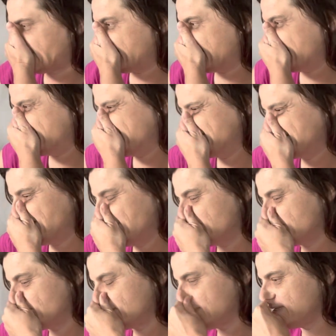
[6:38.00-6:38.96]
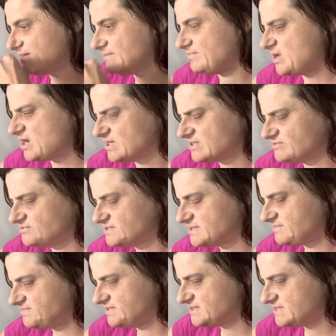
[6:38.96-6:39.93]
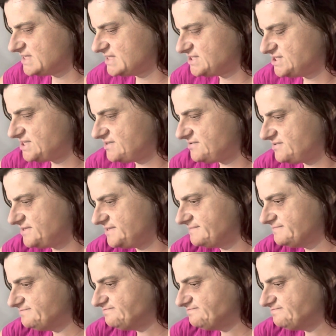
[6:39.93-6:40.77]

and I think they donate a box or something to that charity.